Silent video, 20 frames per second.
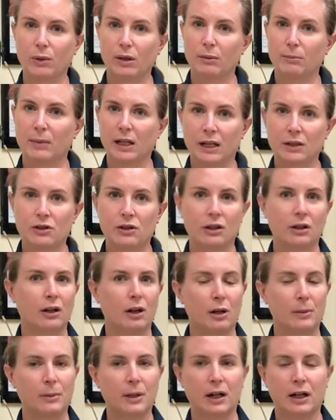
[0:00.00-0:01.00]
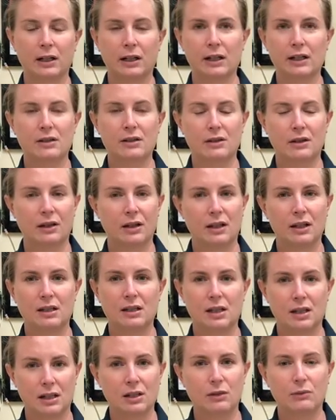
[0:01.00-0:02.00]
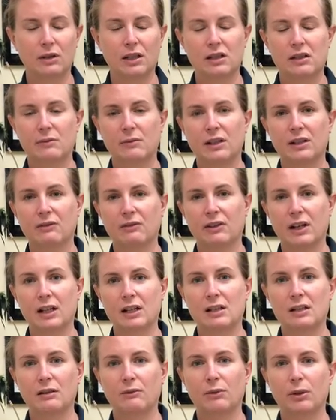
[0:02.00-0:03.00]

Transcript: to make sure our products are continuing to be effective.